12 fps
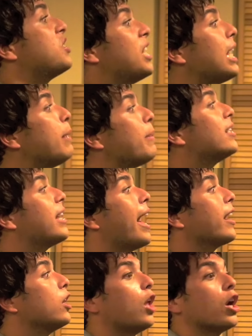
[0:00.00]
as a team and
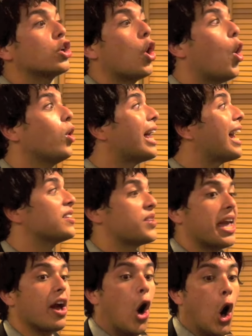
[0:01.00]
tackle a goal
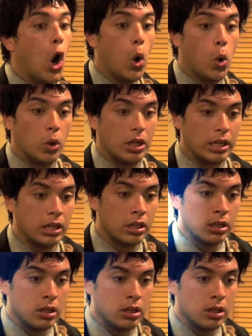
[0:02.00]
as a whole.